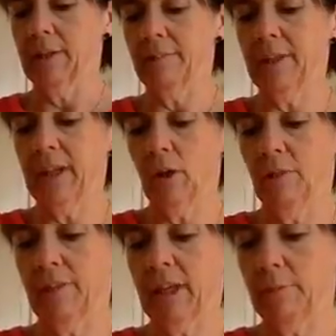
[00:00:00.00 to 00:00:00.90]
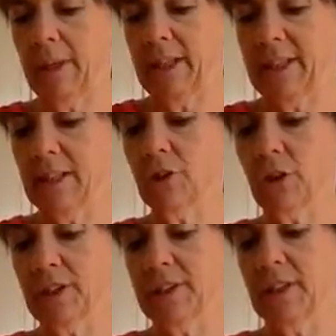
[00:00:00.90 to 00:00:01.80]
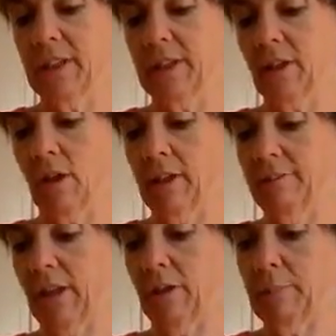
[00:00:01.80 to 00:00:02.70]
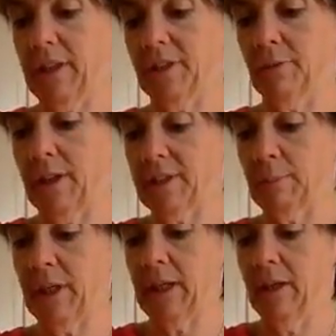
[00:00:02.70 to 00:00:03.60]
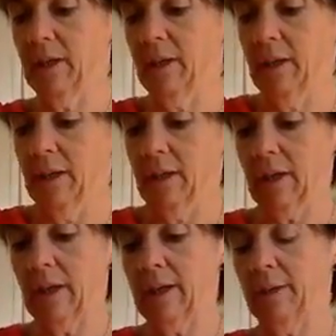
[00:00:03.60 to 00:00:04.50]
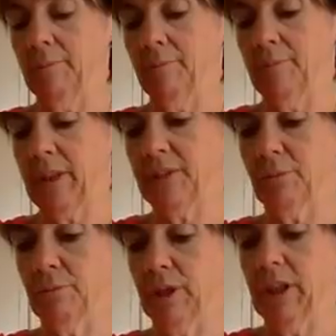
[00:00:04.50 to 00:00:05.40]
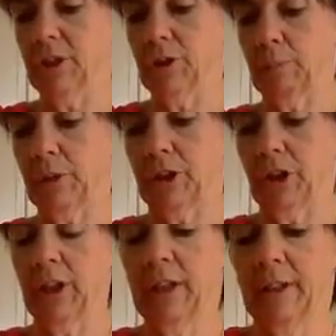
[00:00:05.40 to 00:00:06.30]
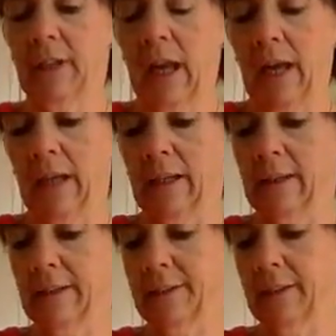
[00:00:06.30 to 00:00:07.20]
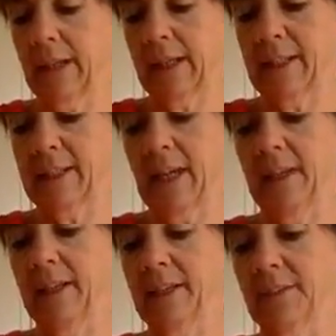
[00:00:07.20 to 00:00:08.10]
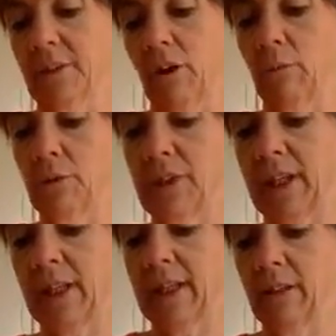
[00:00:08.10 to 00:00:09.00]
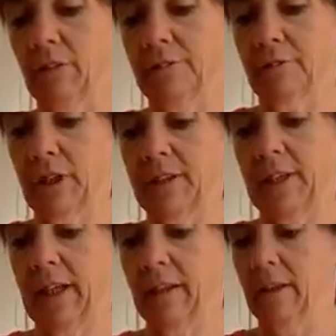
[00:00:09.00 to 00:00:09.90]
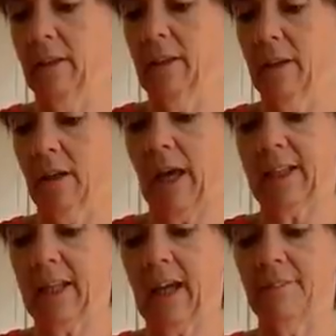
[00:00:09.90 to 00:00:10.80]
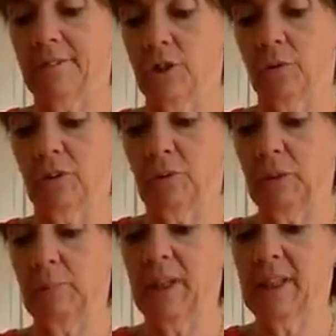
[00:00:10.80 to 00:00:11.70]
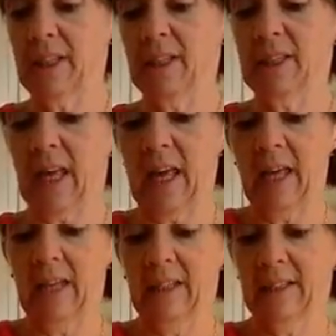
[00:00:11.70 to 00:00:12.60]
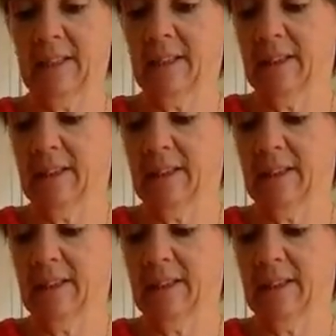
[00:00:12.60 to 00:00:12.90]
the video, if anybody is interested in the cauliflower pizza recipe. It's really super good, and like I said, it's almost like a guilt-free thing. I can have 2 or 3 pieces, and